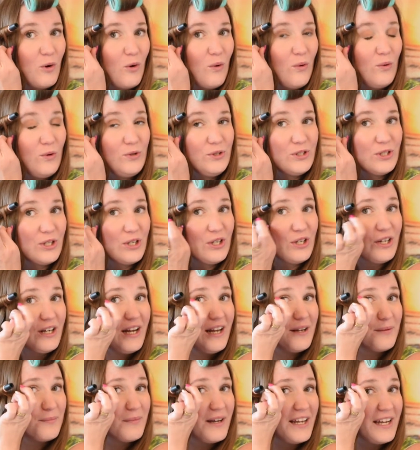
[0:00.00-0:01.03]
older
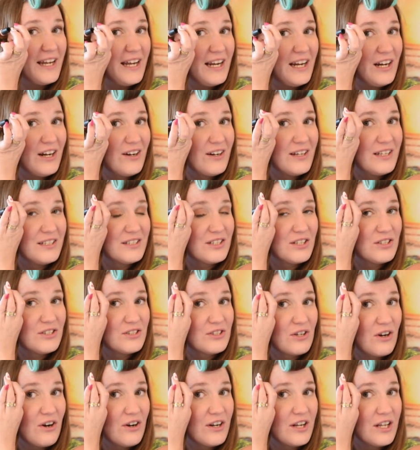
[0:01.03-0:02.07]
and my hair is
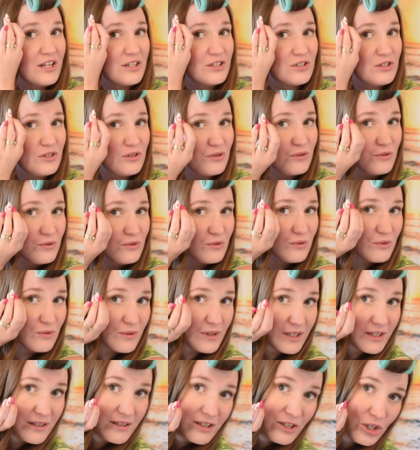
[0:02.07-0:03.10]
starting to
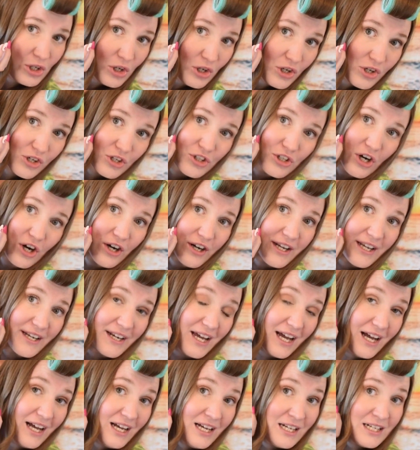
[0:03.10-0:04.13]
darken
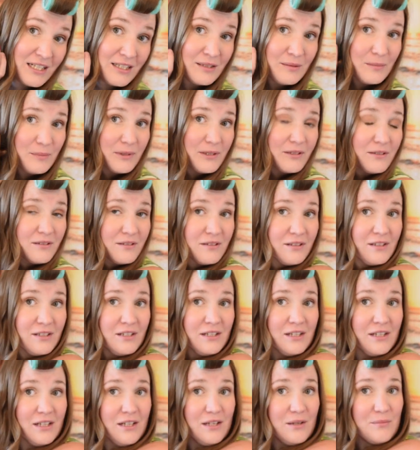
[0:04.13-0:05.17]
up
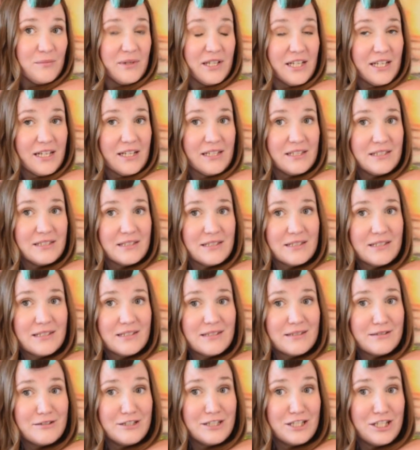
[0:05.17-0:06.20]

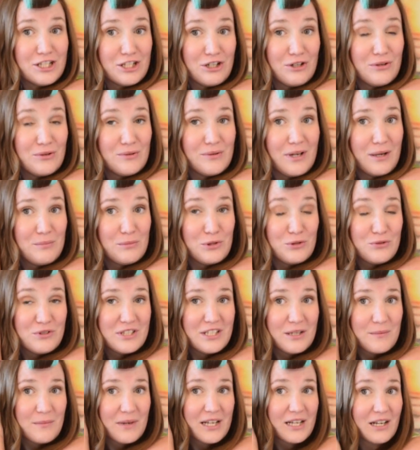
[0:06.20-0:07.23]
because, you know, I'm
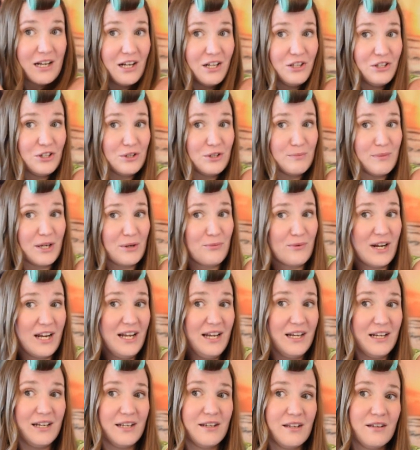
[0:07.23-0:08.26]
losing my color, my
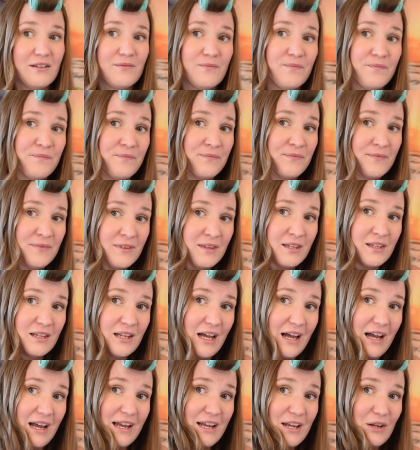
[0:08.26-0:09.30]
red,
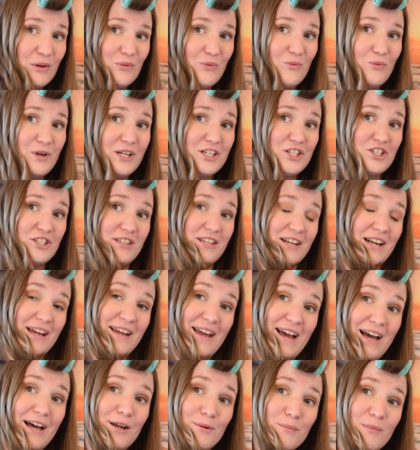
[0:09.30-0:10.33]
I wish that I
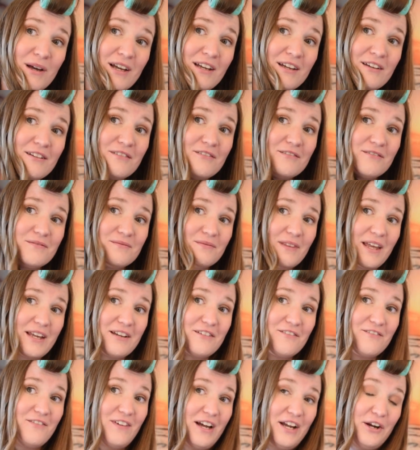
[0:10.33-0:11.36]
had my
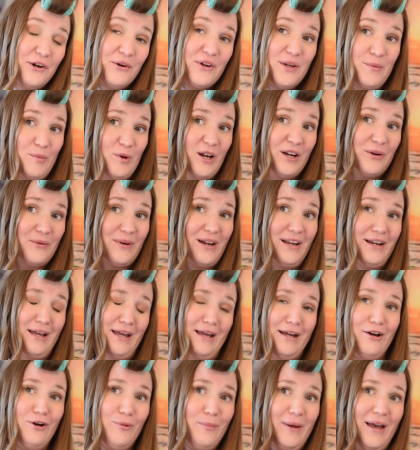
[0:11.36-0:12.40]
like fiery bright red
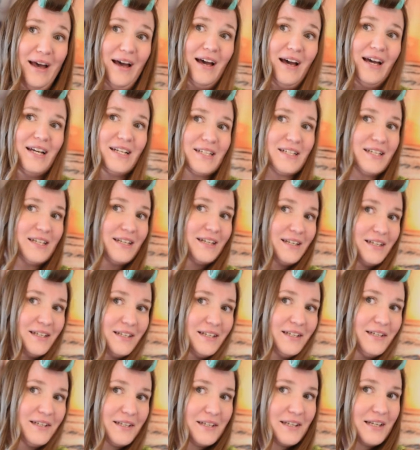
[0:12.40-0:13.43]
hair back,
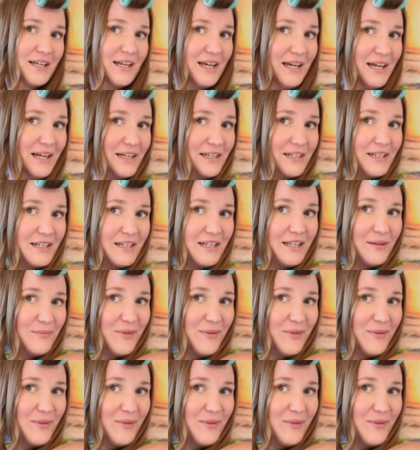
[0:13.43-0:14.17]
and it